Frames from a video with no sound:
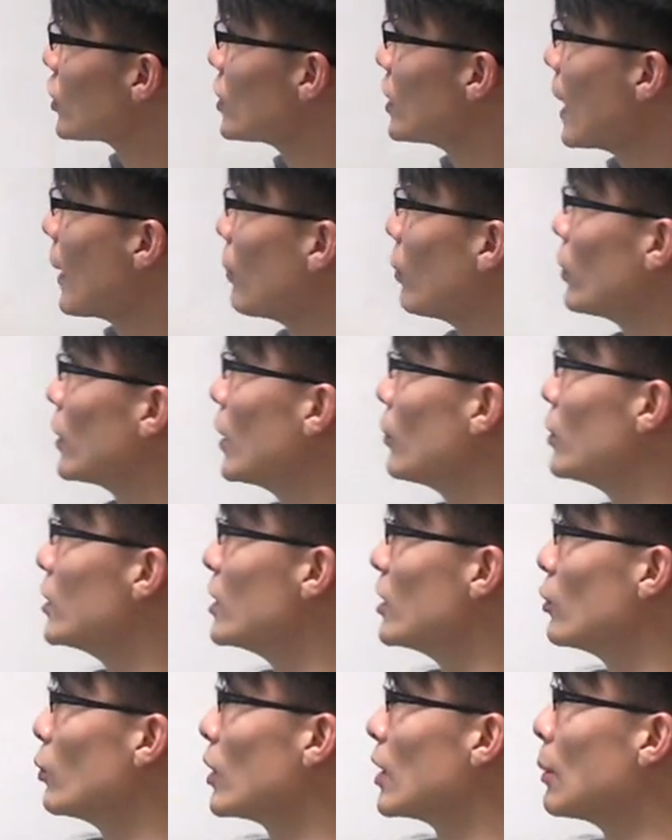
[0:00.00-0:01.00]
example that we
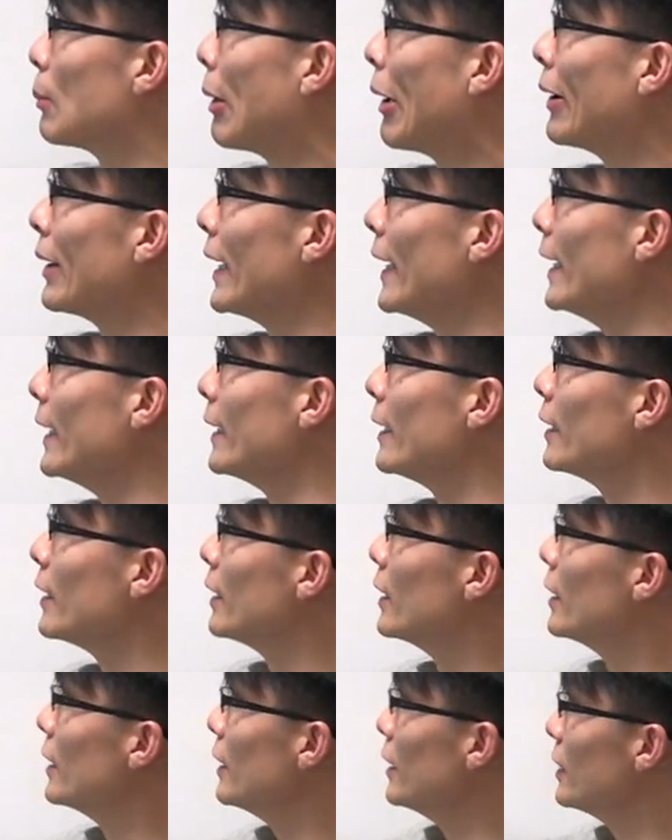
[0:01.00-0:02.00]
deal with in part A
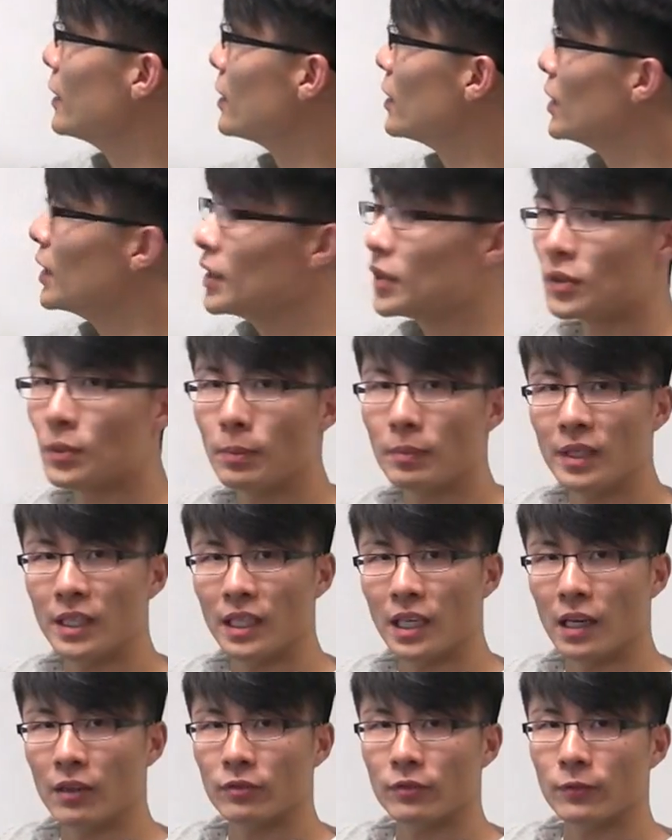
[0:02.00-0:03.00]
is this
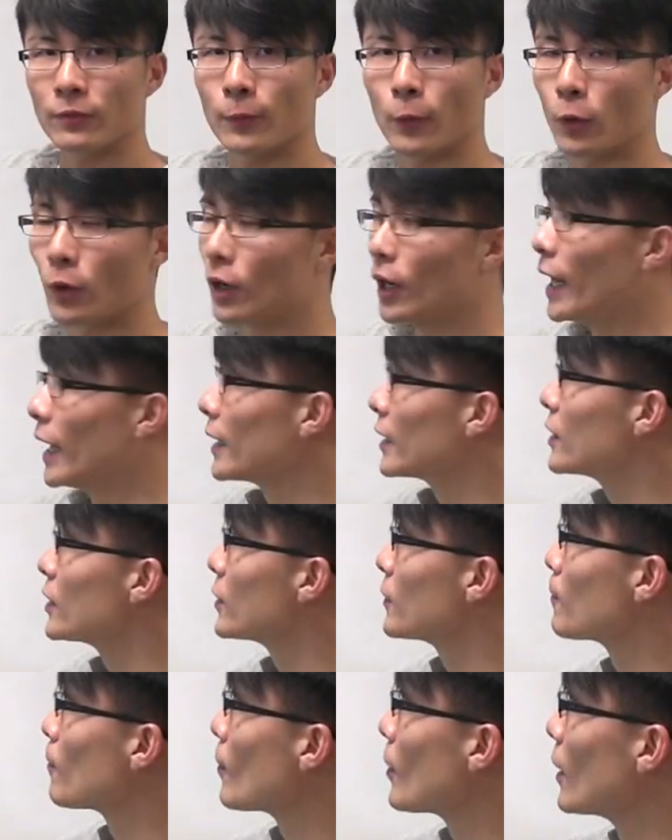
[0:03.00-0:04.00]
PDF for
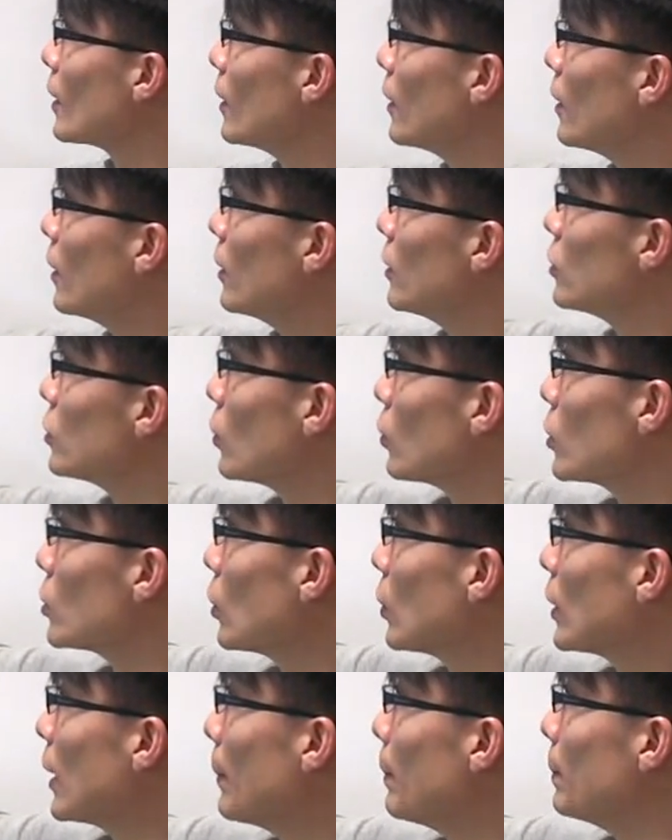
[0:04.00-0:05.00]
x. So we're
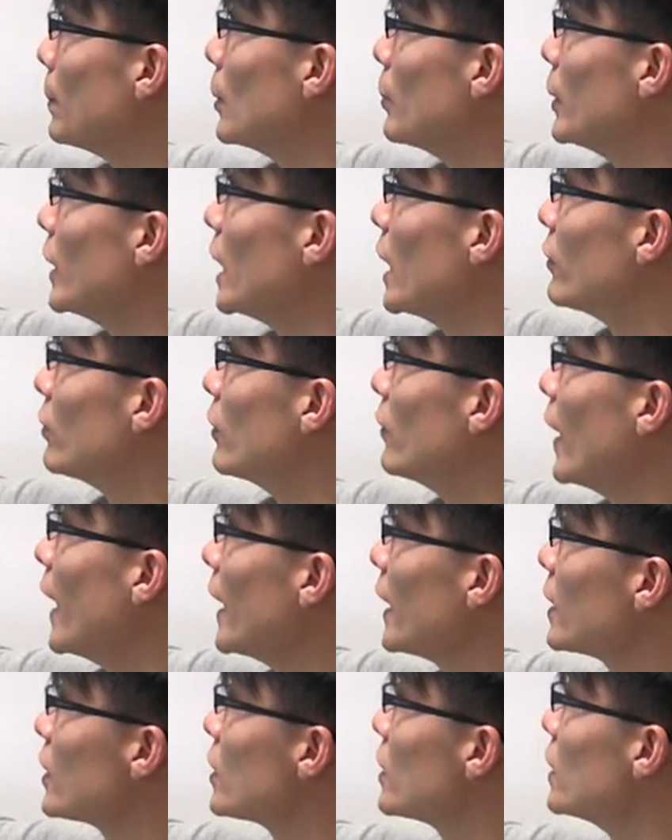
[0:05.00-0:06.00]
told that the PDF of
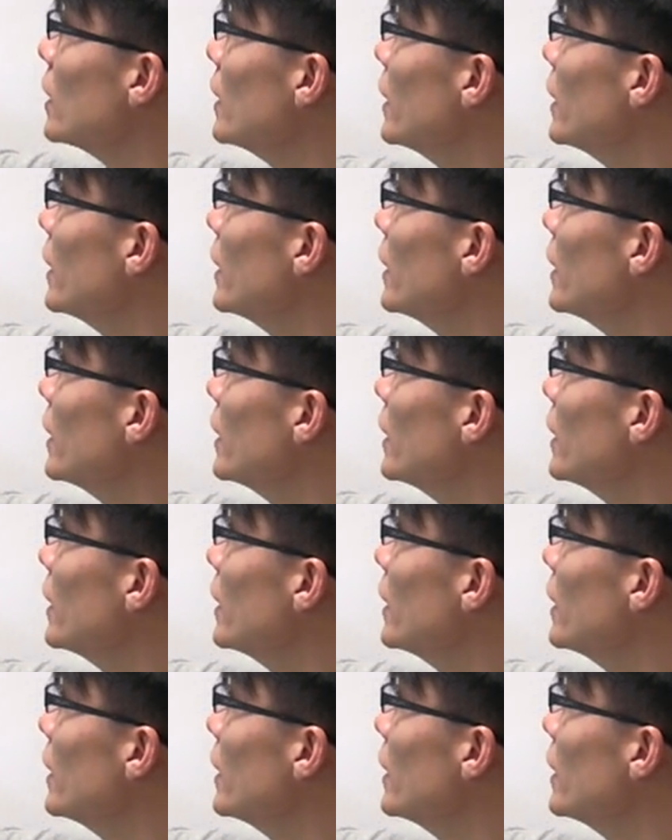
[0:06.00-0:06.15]
x